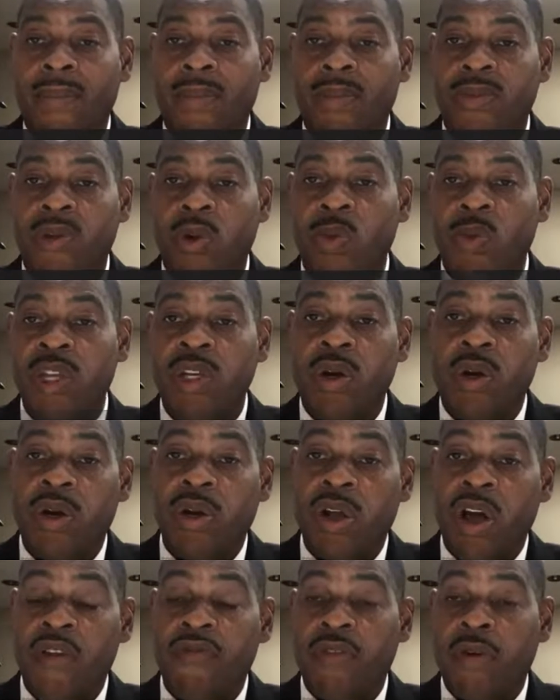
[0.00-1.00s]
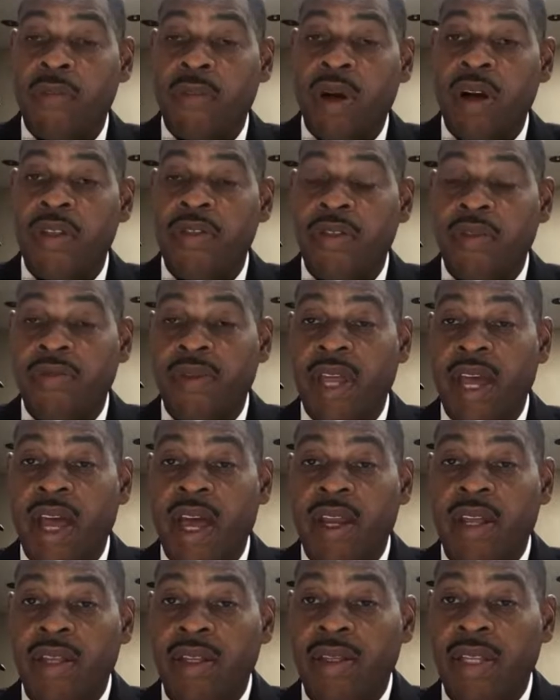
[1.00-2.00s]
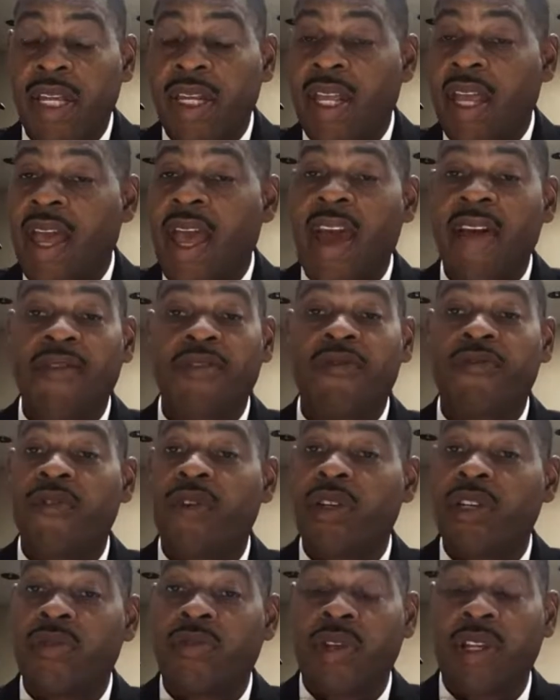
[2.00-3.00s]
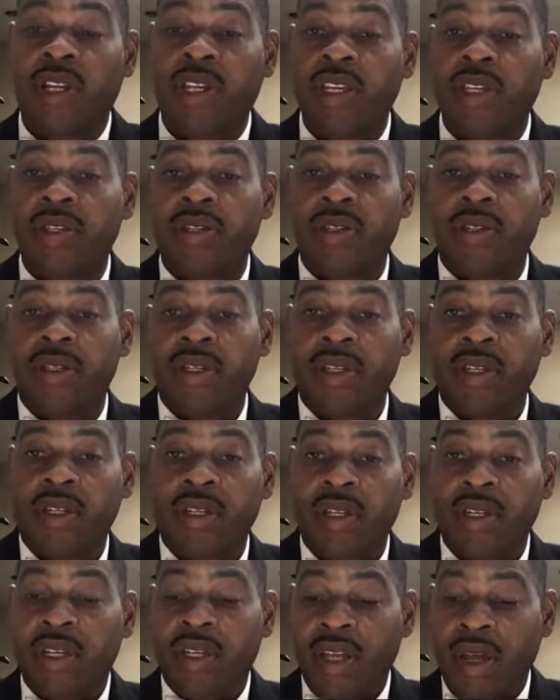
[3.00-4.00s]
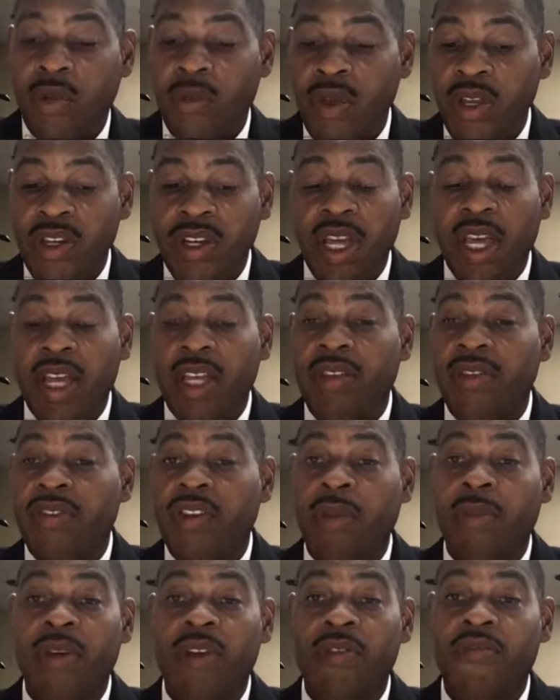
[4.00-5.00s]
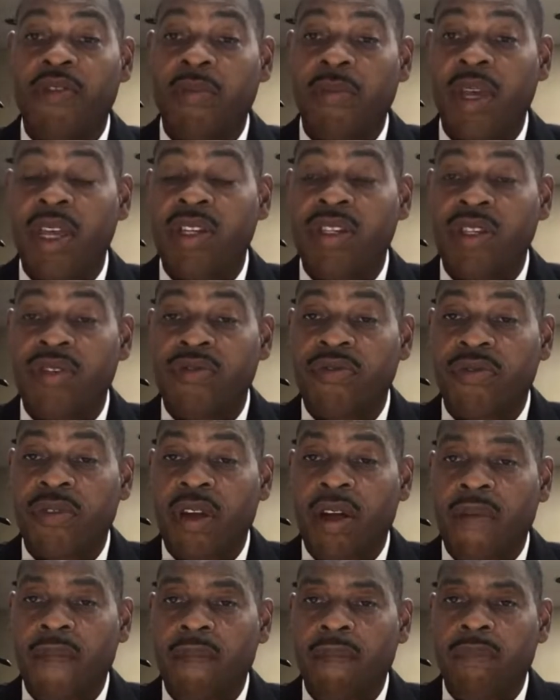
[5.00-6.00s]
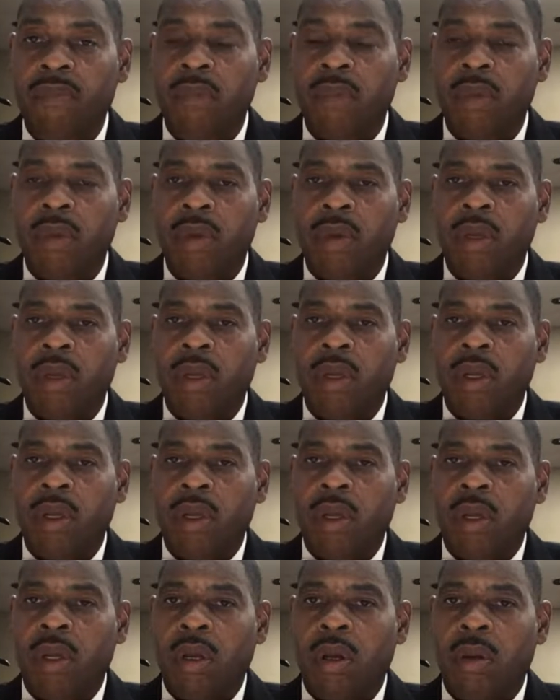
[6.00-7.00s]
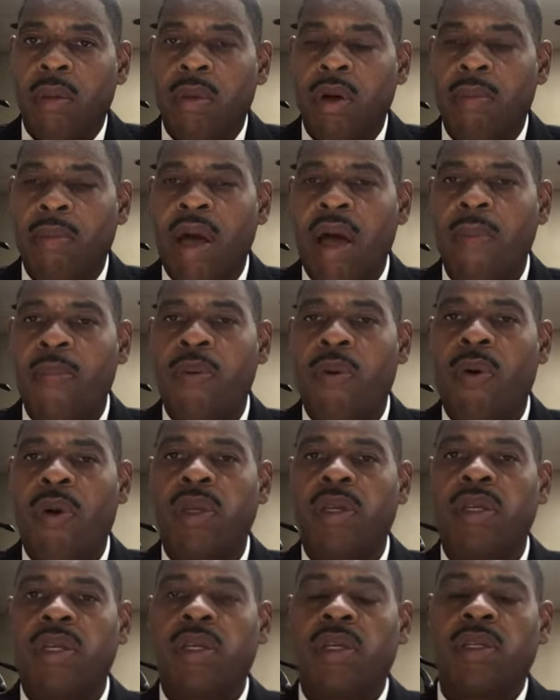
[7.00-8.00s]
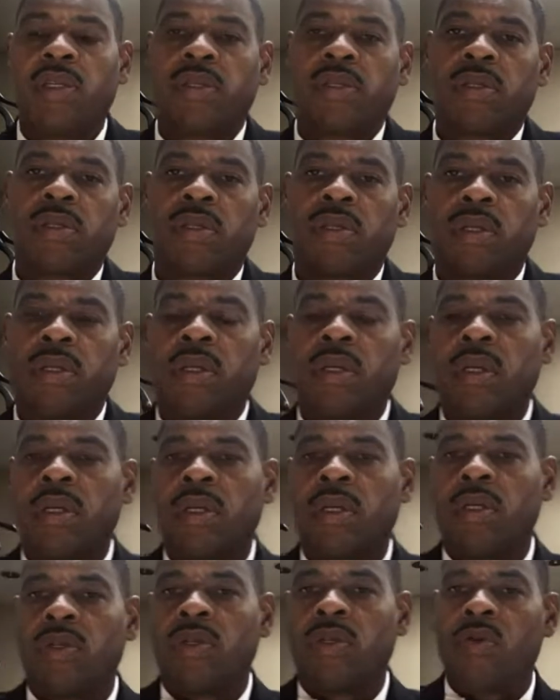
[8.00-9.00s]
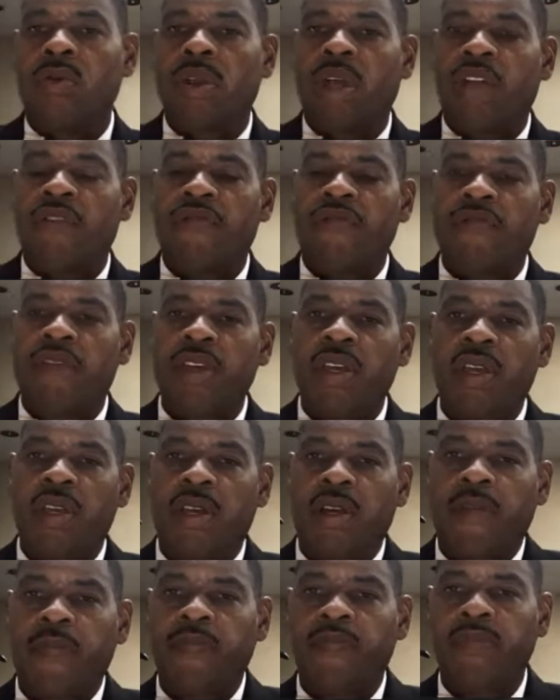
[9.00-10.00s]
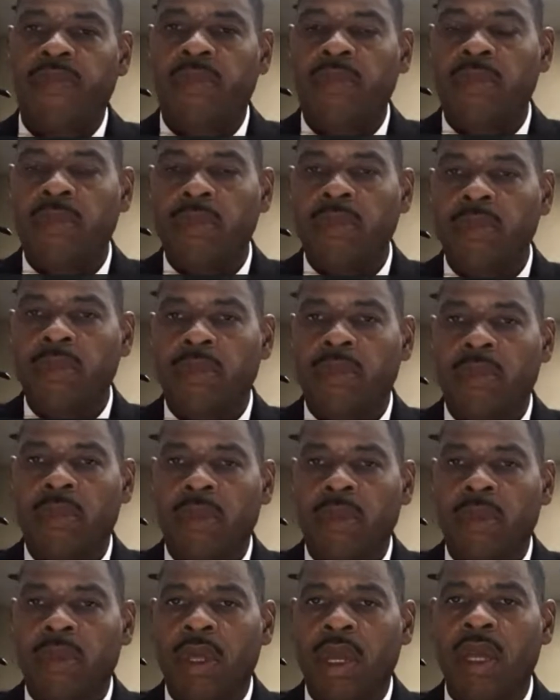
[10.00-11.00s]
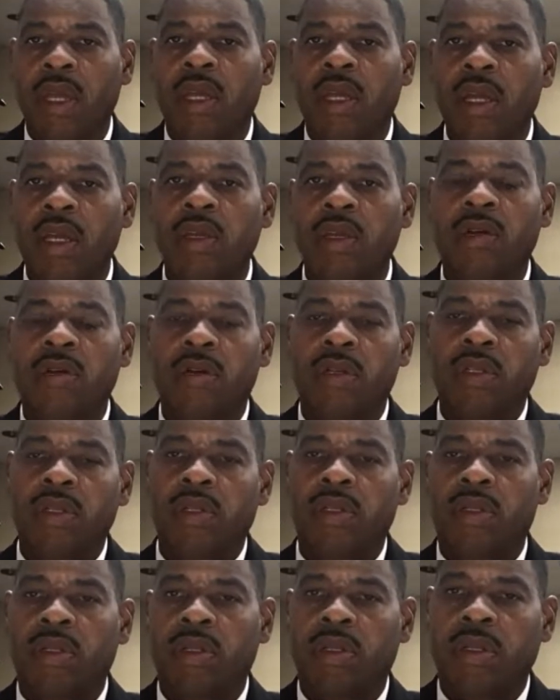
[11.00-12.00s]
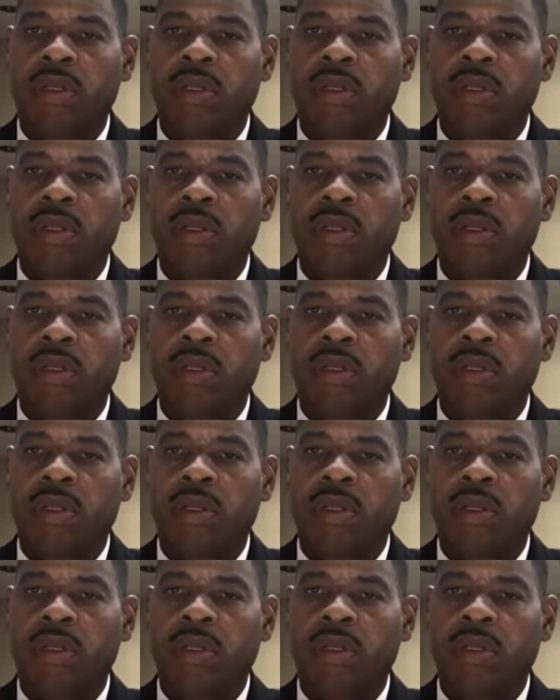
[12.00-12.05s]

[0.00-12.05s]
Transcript: So we going off a month of data that they haven't fully released, that we get some information from. But my point is, don't let fear and ignorance